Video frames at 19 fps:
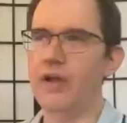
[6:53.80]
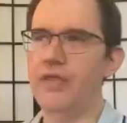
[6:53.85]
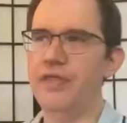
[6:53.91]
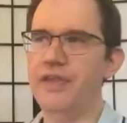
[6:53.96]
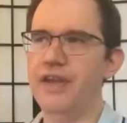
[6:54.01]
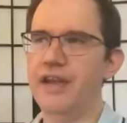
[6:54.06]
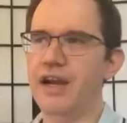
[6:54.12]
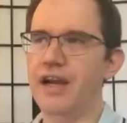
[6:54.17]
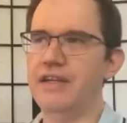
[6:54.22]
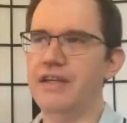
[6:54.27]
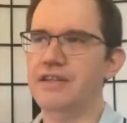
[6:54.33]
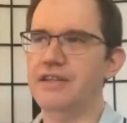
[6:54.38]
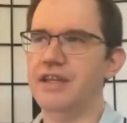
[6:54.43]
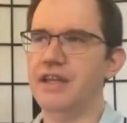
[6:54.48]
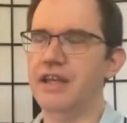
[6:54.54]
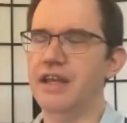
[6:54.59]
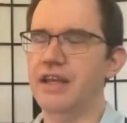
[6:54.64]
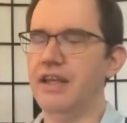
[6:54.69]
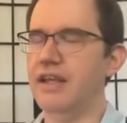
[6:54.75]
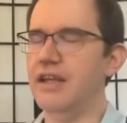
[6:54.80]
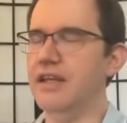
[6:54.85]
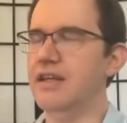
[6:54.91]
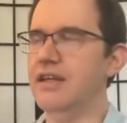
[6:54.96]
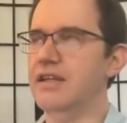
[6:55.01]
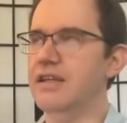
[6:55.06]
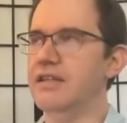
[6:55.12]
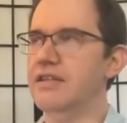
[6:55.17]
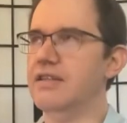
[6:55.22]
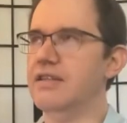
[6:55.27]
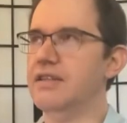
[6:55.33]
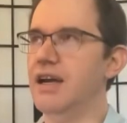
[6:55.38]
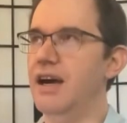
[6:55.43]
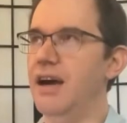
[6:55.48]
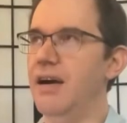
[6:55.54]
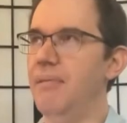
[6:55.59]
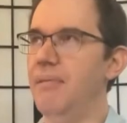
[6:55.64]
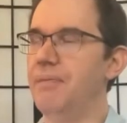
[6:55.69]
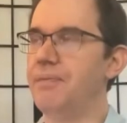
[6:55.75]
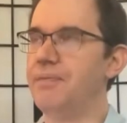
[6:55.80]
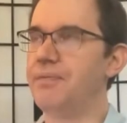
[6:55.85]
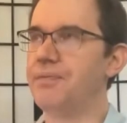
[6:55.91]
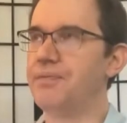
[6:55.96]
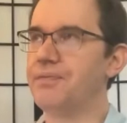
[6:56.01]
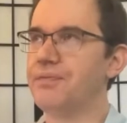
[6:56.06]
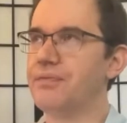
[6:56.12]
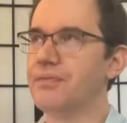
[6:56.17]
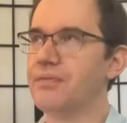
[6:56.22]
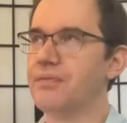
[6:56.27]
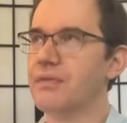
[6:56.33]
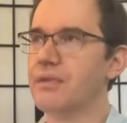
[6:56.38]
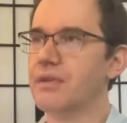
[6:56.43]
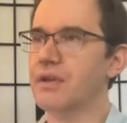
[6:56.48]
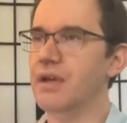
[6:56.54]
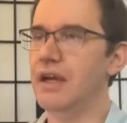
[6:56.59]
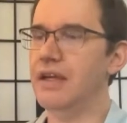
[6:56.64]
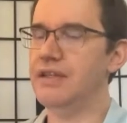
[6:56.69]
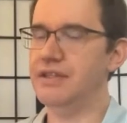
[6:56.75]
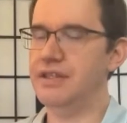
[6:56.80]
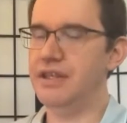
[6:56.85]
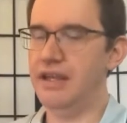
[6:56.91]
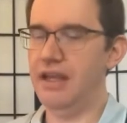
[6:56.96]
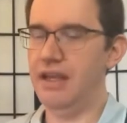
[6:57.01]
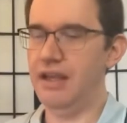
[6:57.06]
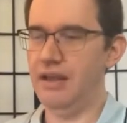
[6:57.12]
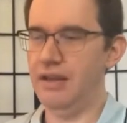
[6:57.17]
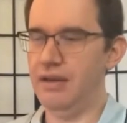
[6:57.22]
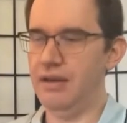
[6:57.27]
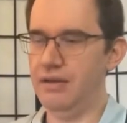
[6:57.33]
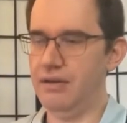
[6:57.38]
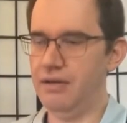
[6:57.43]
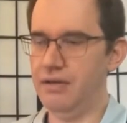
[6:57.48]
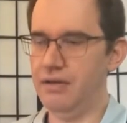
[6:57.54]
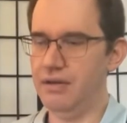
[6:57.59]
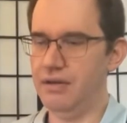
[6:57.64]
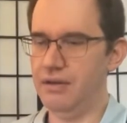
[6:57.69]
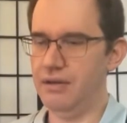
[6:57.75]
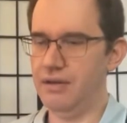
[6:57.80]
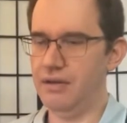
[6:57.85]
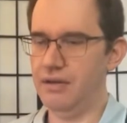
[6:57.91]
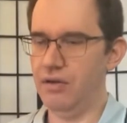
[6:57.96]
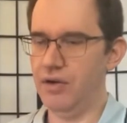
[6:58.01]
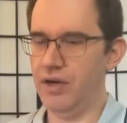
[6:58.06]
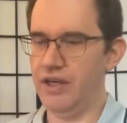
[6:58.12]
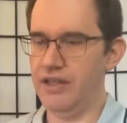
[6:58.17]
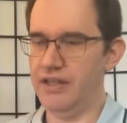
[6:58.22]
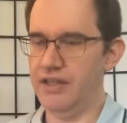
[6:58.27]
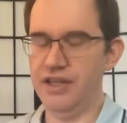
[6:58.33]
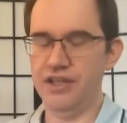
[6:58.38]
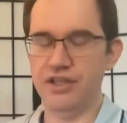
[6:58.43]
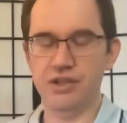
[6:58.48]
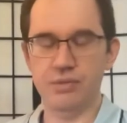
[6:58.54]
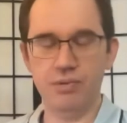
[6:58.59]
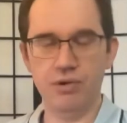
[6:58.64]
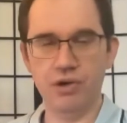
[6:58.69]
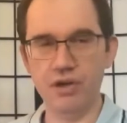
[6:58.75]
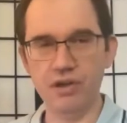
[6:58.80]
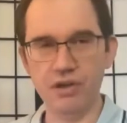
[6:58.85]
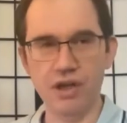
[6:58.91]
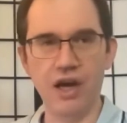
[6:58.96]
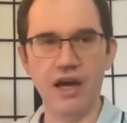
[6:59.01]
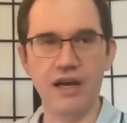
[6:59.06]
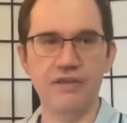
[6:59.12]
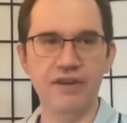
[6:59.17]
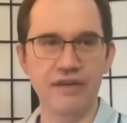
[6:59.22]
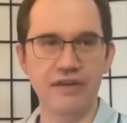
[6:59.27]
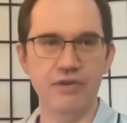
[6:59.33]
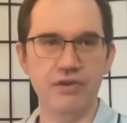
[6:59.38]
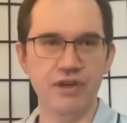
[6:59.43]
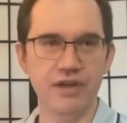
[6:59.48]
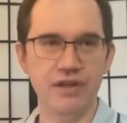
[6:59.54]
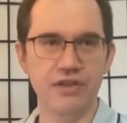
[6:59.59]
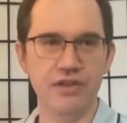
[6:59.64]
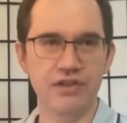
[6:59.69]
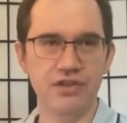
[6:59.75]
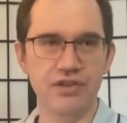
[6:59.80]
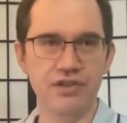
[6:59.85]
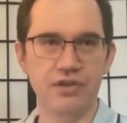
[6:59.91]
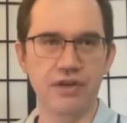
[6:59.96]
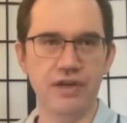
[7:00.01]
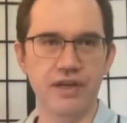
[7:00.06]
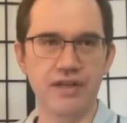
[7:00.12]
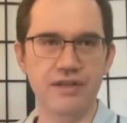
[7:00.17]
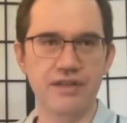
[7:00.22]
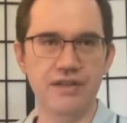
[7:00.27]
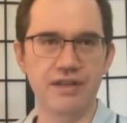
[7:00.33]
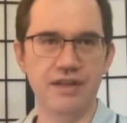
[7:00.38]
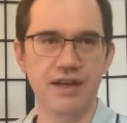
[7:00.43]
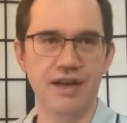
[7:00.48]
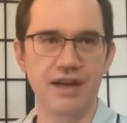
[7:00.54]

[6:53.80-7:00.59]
thing I see is I see organizations put a lot of effort into stories,